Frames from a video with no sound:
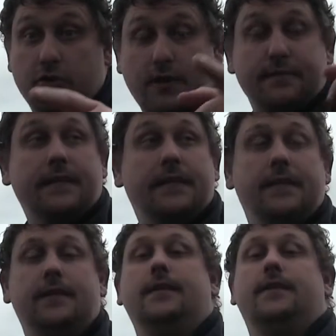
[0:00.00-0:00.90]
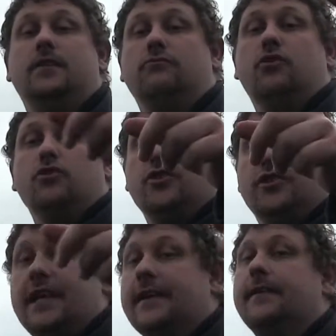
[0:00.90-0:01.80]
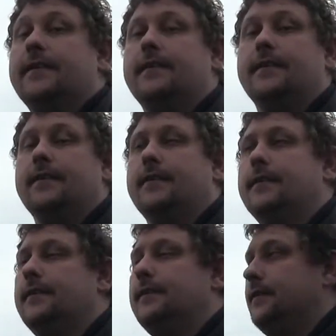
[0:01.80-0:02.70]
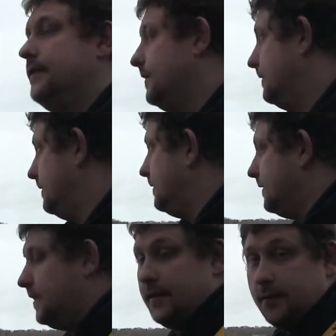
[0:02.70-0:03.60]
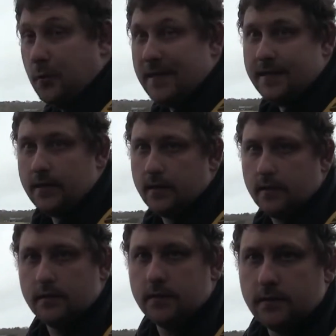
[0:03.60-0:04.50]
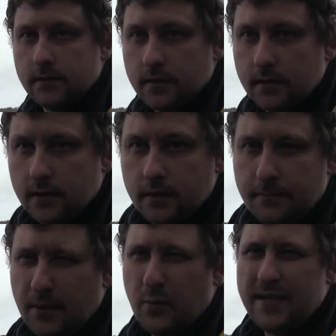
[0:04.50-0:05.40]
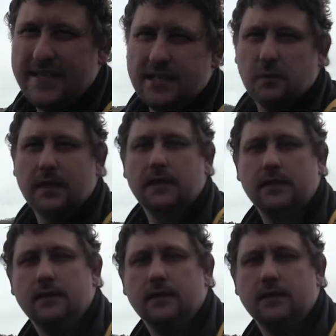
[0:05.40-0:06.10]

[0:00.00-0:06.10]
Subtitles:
traffic. There's a road just here, and the wind, a bit windy as well.